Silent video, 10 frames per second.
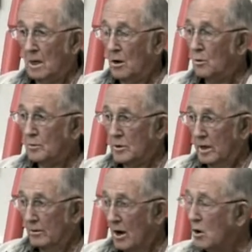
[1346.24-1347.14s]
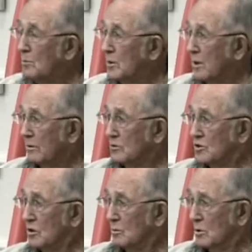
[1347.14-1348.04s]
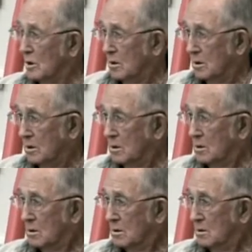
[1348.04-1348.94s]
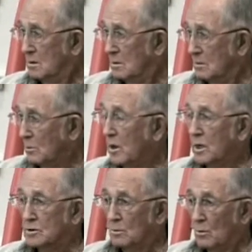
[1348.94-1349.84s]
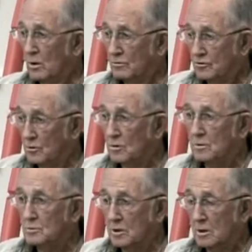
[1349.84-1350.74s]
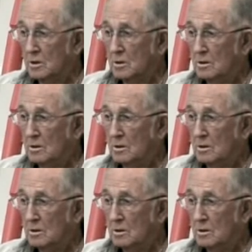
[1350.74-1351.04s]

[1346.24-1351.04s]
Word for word: I hope you never, I hope you never see one like it. We had some rough storms in.